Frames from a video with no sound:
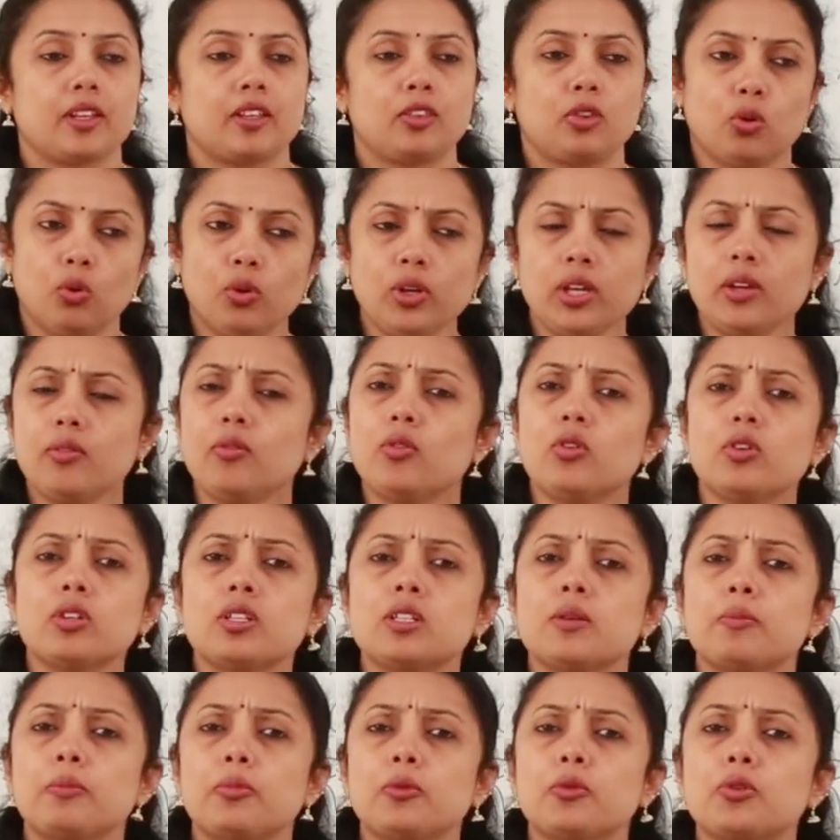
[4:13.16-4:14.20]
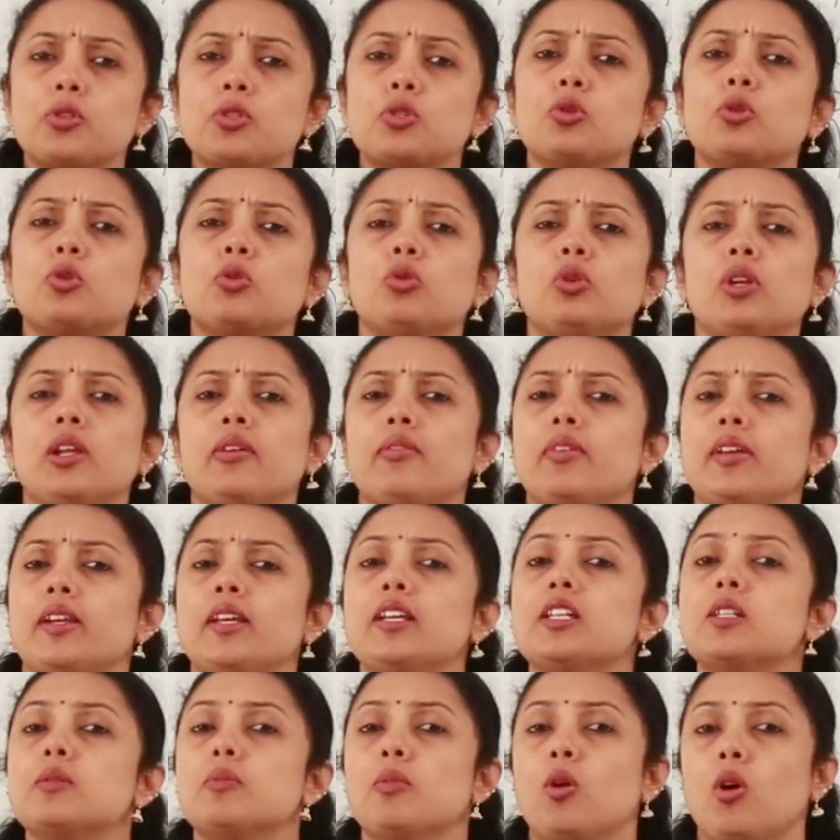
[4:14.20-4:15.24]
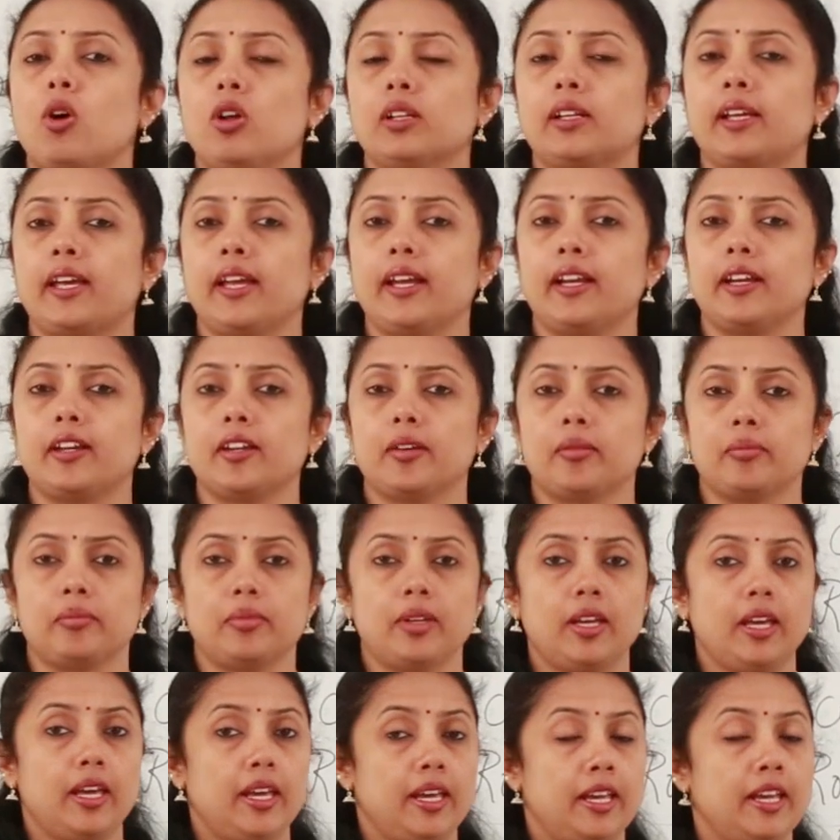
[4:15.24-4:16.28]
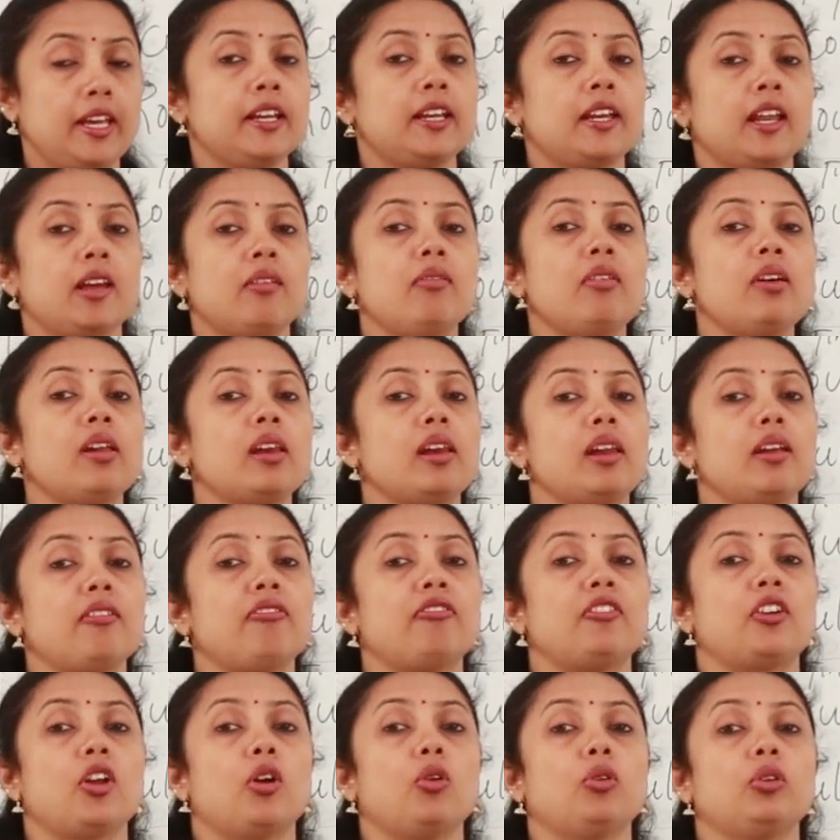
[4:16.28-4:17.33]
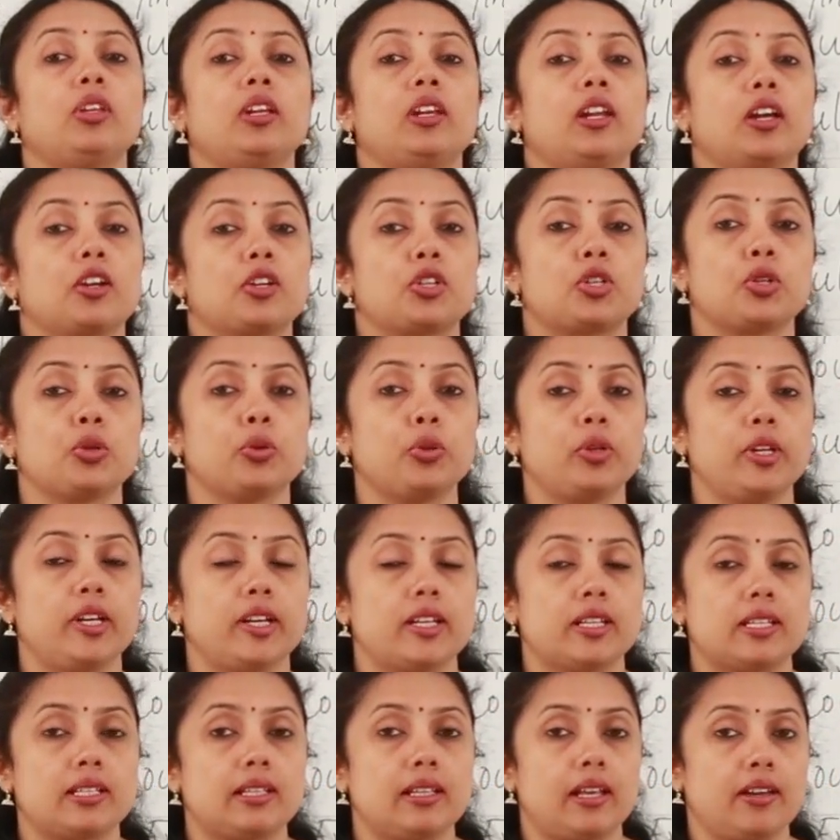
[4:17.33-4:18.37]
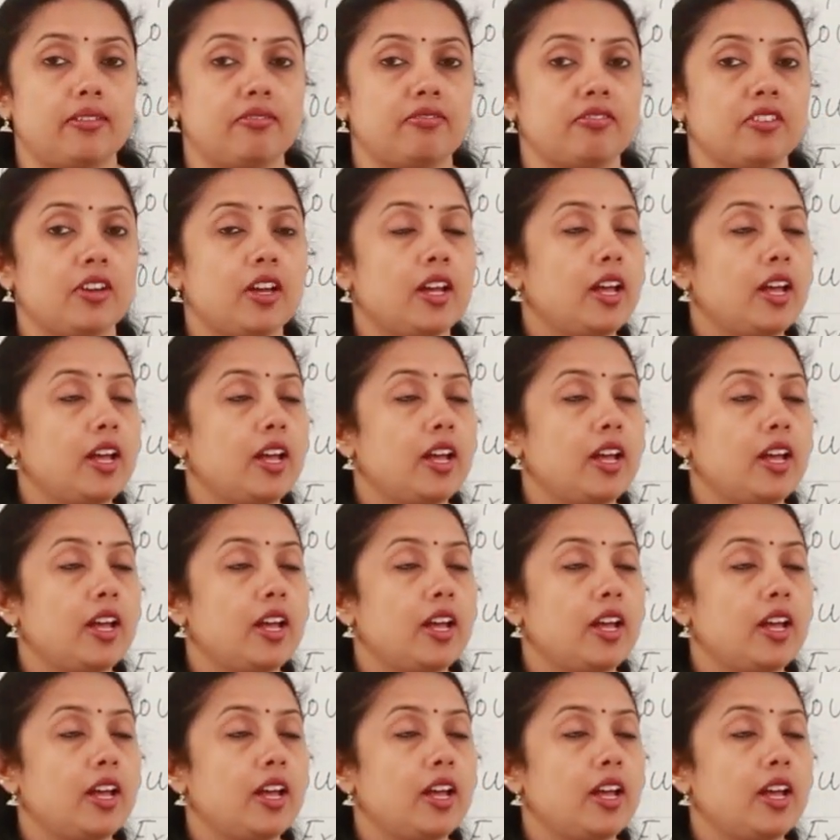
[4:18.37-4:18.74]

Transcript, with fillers: Though he was supposed to rule a very small kingdom, he never left out the luxurious life.